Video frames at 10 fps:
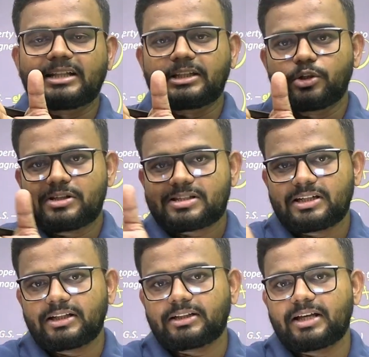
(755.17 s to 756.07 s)
you'll
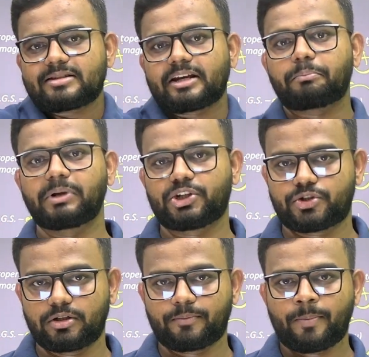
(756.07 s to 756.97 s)
see there's a
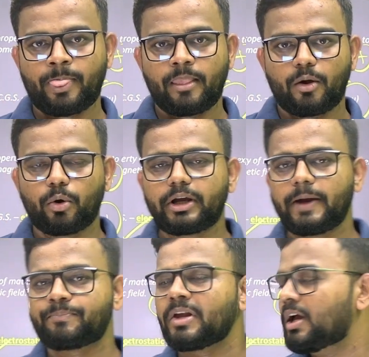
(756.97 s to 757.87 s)
repulsion. Okay,